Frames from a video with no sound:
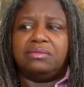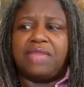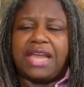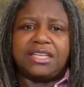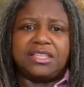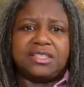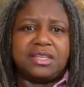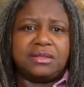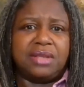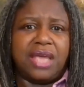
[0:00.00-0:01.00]
that is
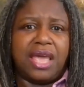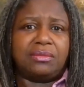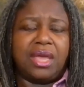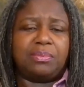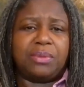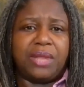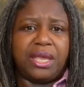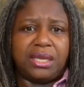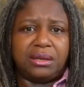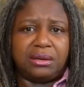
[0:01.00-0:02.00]
at
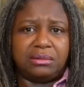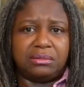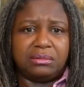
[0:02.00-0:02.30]
play here?